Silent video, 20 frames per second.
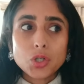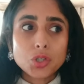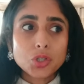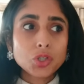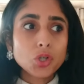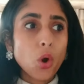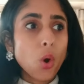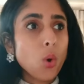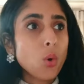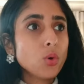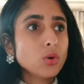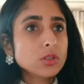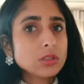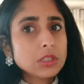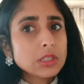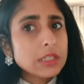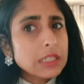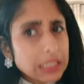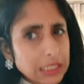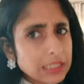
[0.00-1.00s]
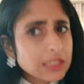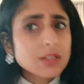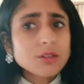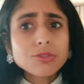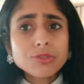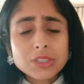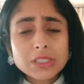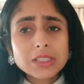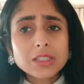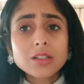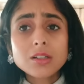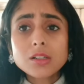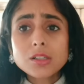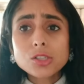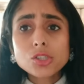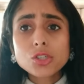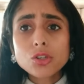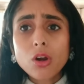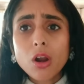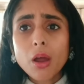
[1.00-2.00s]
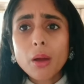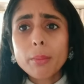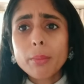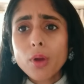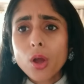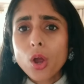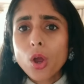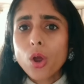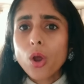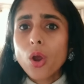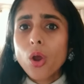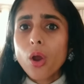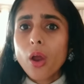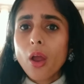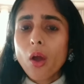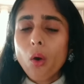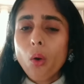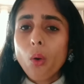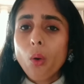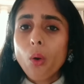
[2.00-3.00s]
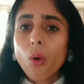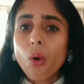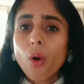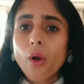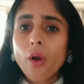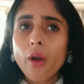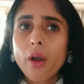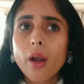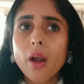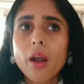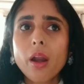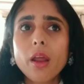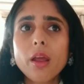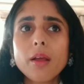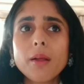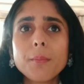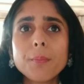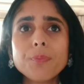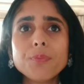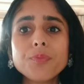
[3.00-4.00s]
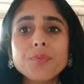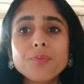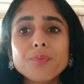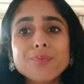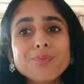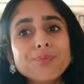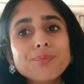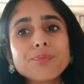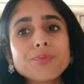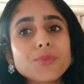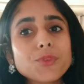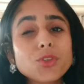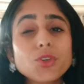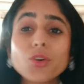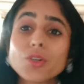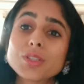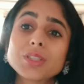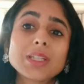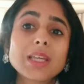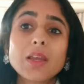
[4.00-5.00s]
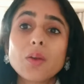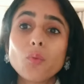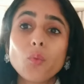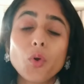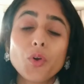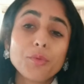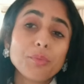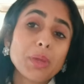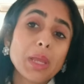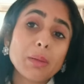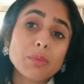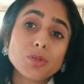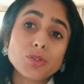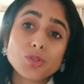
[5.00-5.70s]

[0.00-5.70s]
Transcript: don't need a physical scrub or your skin won't be able